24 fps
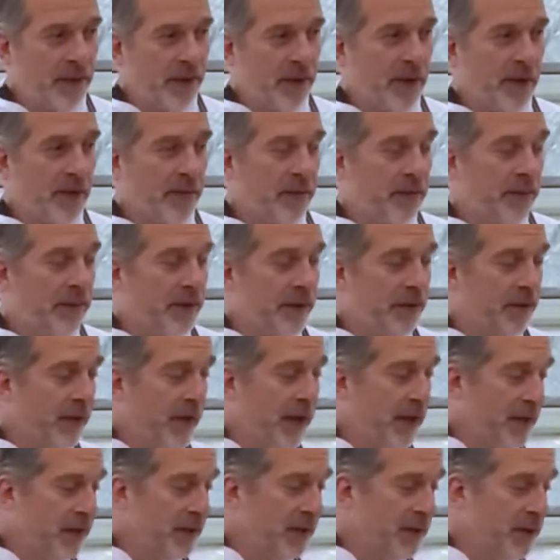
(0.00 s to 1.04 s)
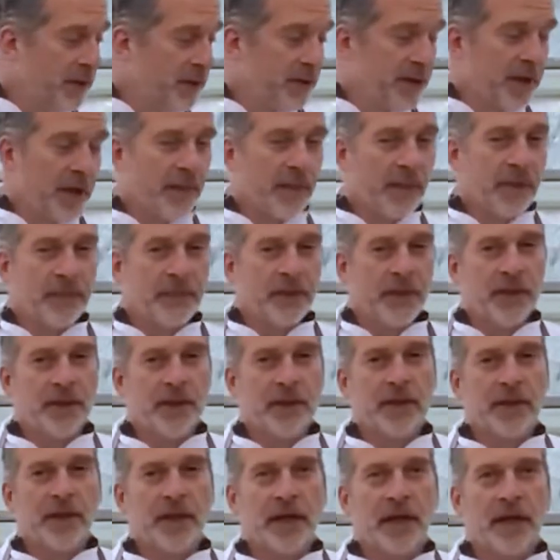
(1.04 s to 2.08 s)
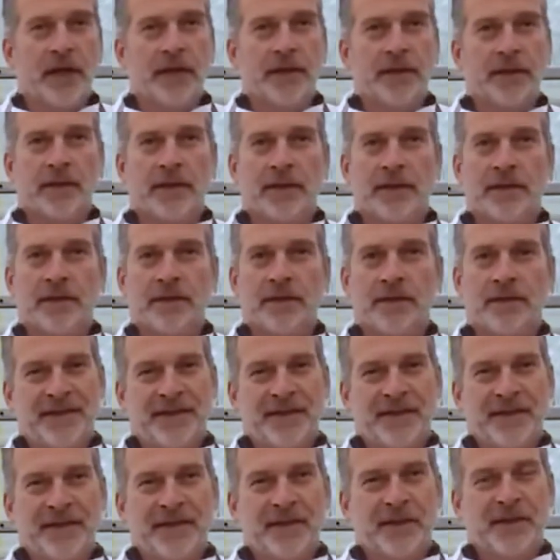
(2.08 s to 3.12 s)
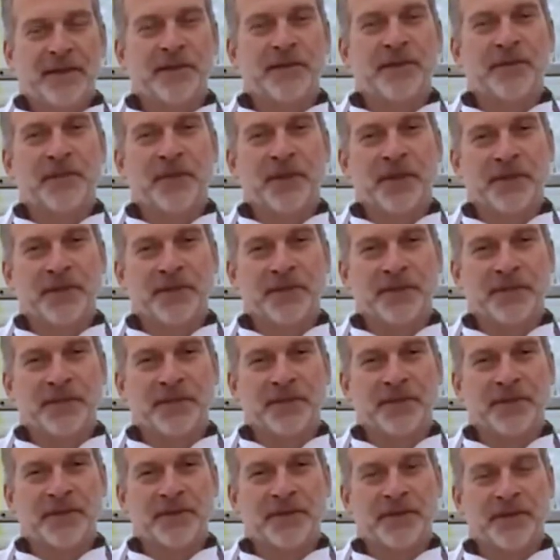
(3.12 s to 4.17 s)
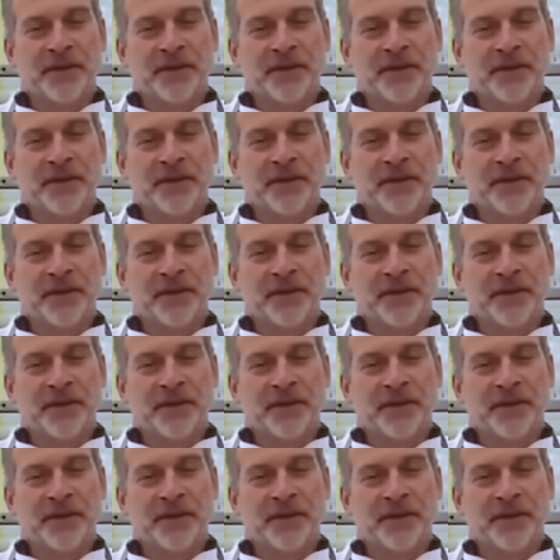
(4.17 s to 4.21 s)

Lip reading: thought it would be great to just come up here and cook some mushrooms.